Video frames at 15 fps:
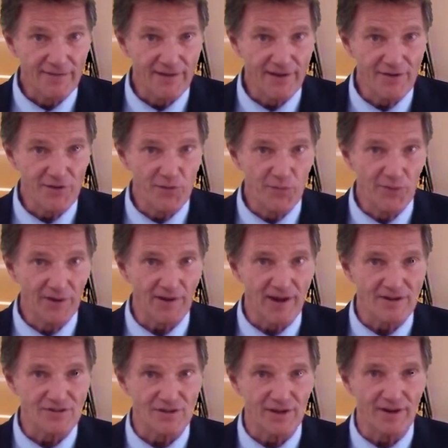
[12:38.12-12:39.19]
then you
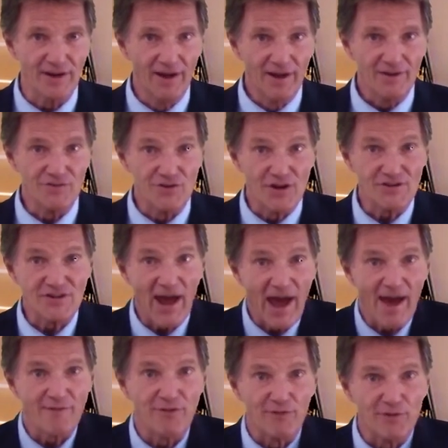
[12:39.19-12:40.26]
realize that just
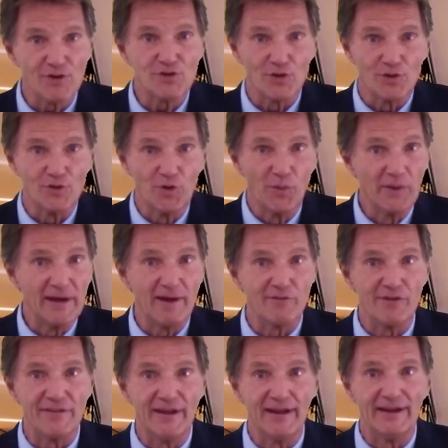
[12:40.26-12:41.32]
half of us are doing
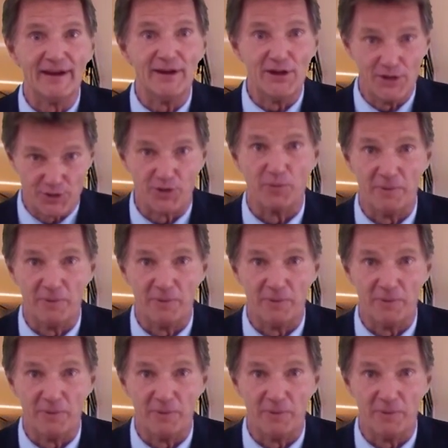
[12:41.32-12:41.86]
everything that needs